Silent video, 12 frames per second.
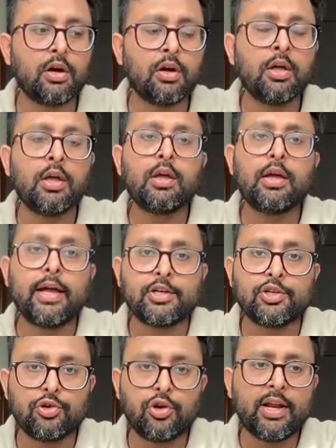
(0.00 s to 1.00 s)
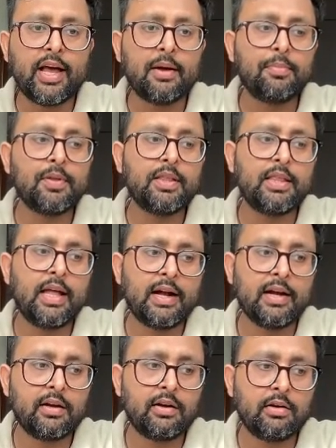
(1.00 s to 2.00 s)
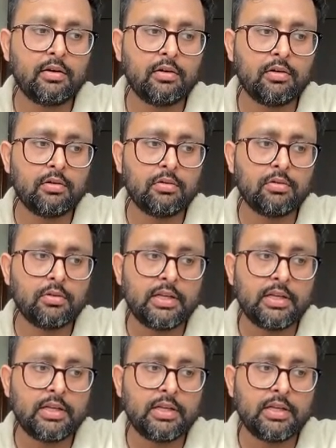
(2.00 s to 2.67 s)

Uh, it should not happen that uh,